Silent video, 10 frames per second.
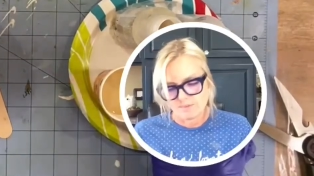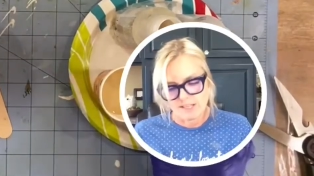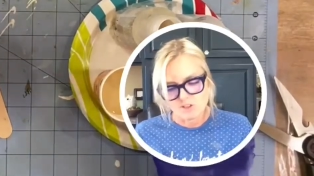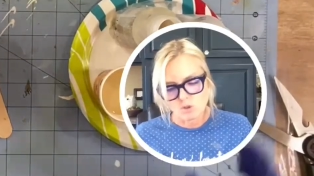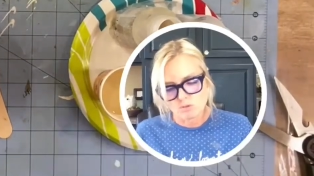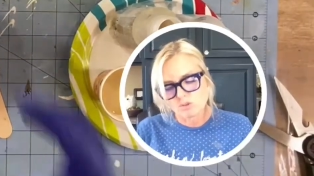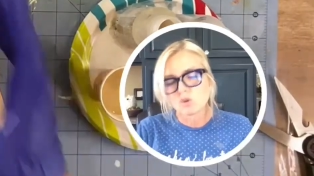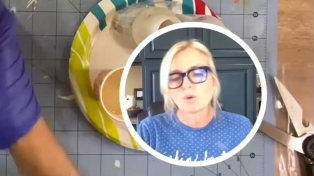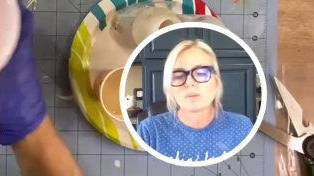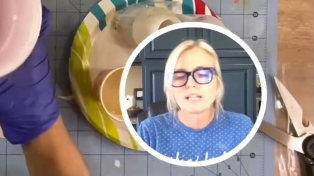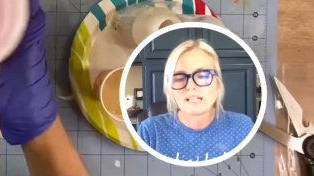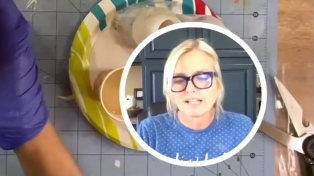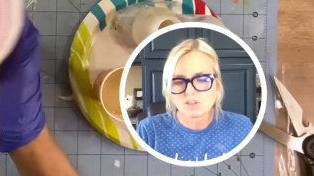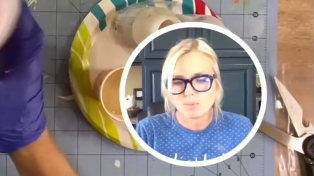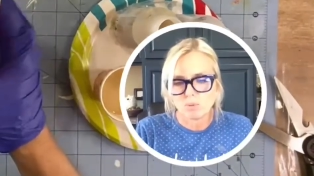I don't normally
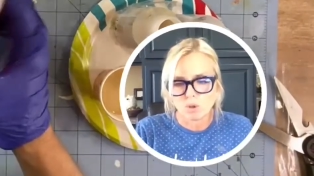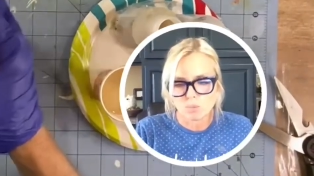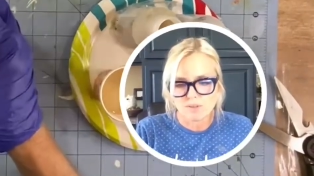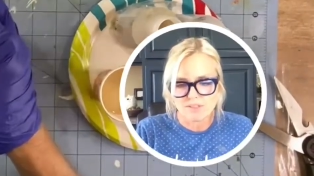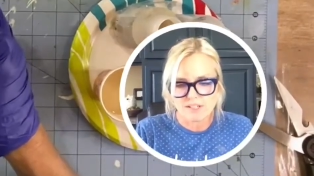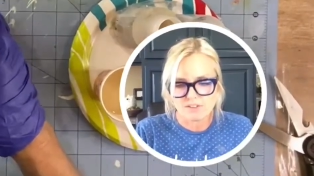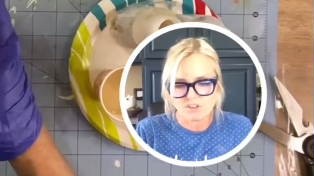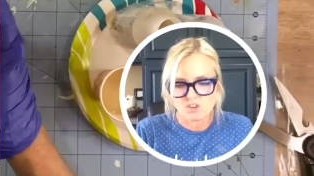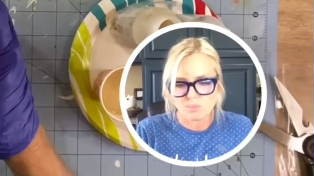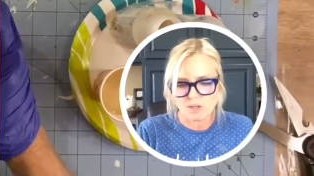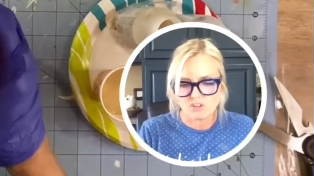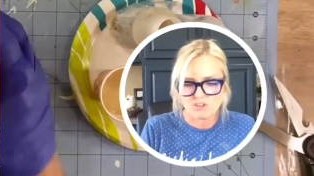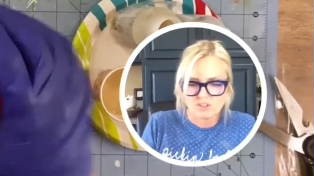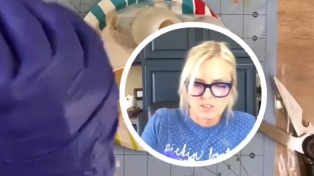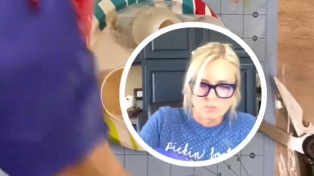like to pour with these,
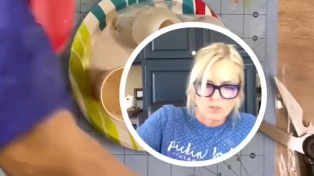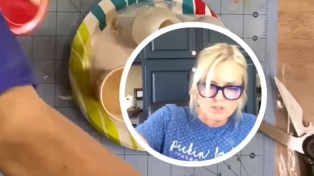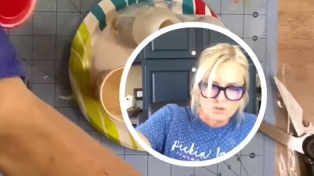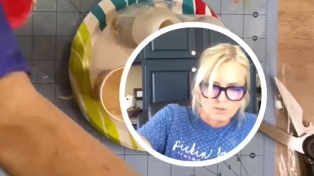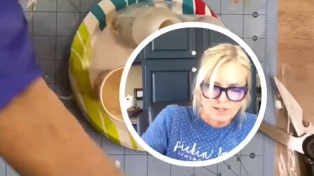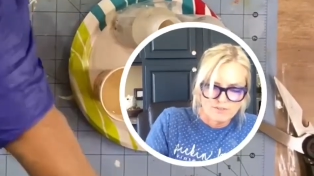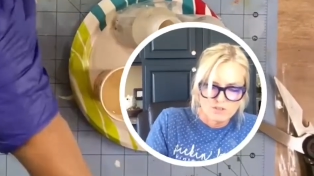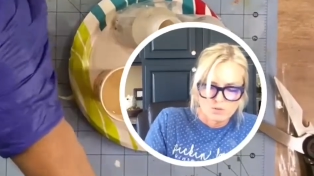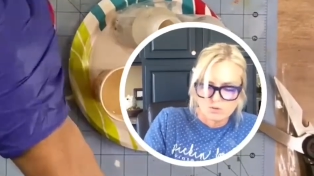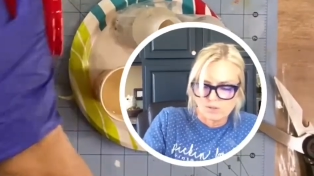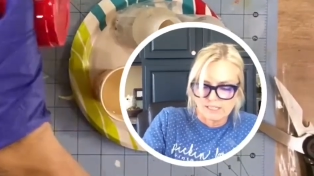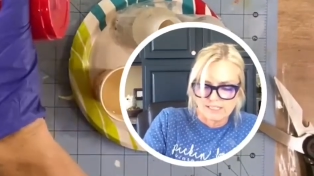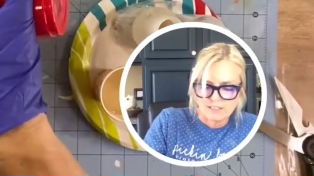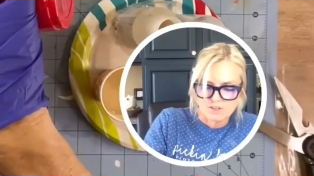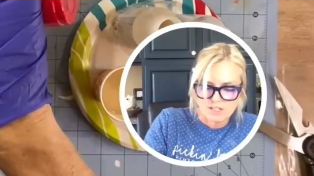especially when you have to try to get an